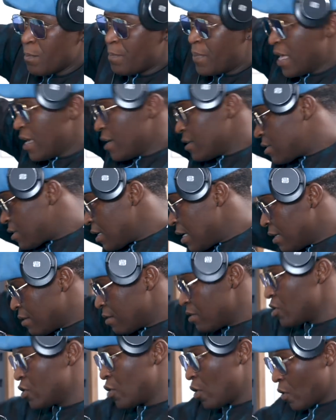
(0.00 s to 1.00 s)
be it
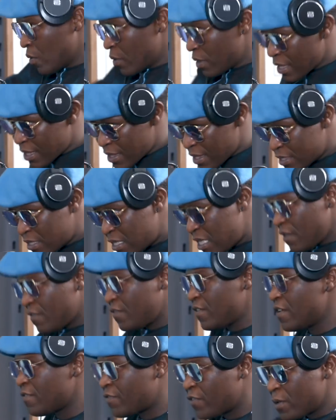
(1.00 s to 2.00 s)
in the
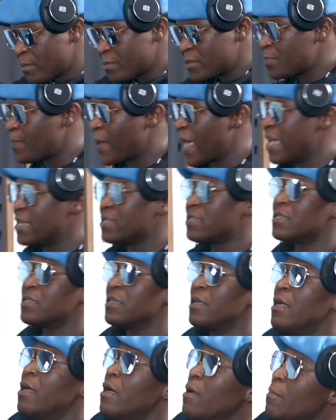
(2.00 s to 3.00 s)
TV film space